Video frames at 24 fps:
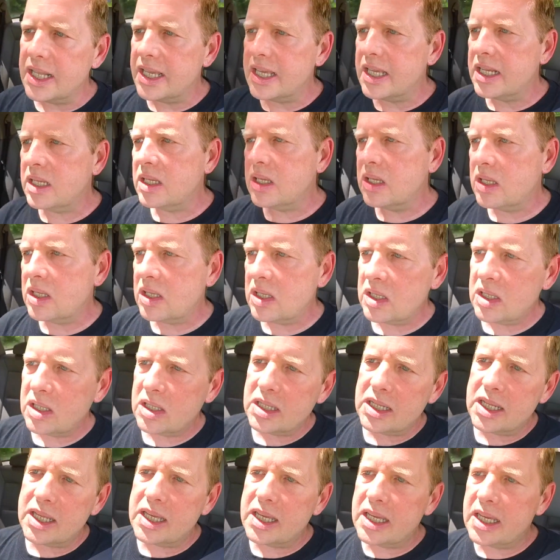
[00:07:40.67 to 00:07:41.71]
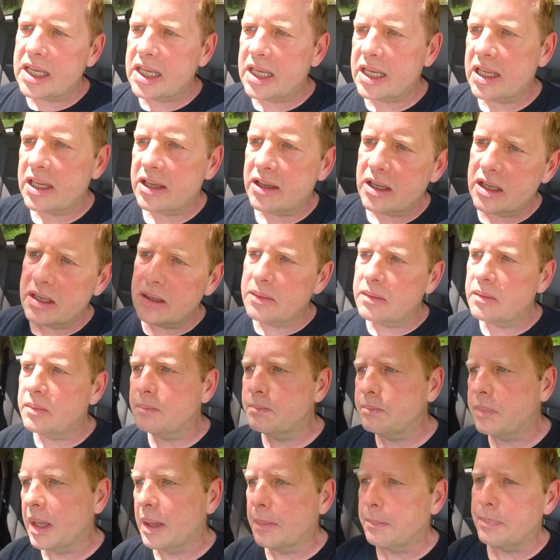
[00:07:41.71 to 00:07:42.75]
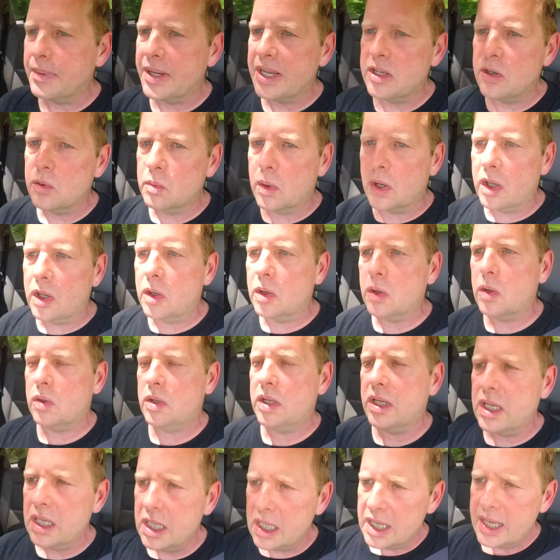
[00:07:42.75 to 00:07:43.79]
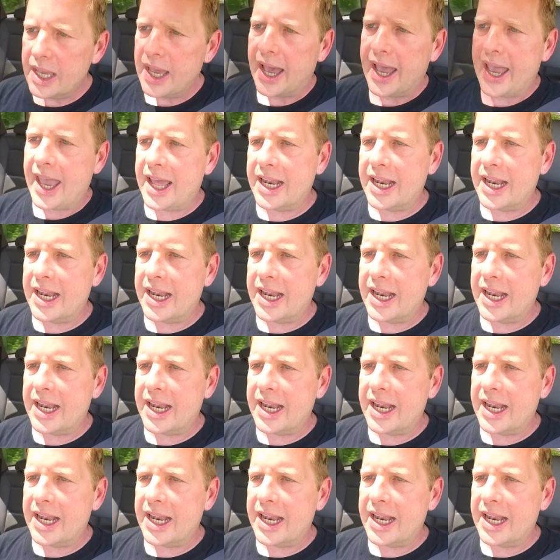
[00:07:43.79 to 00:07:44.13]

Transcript: little bump in the road.